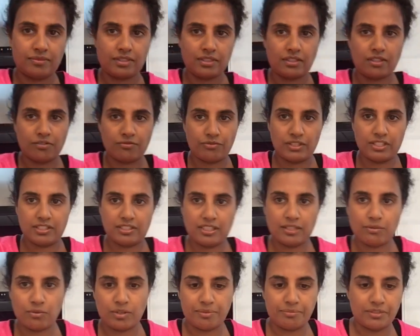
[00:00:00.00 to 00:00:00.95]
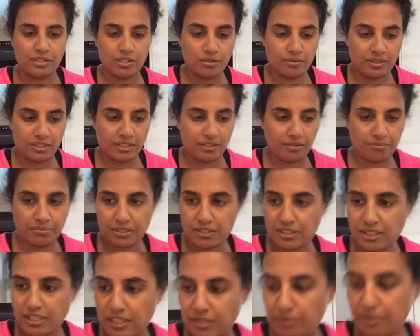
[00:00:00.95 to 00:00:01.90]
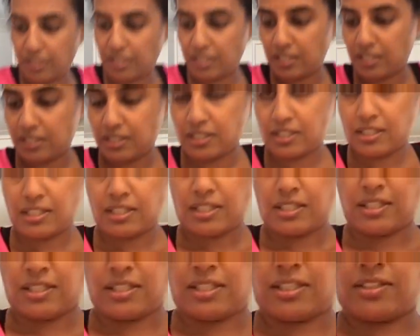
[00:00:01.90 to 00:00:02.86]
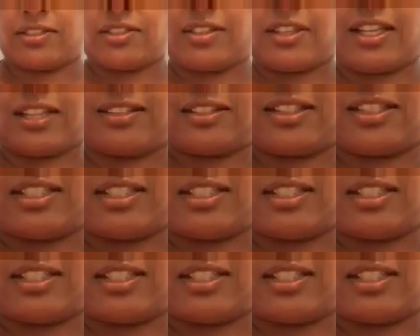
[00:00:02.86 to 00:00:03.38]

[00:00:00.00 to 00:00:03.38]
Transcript: Can't really see what I'm doing, but anyway. So that's the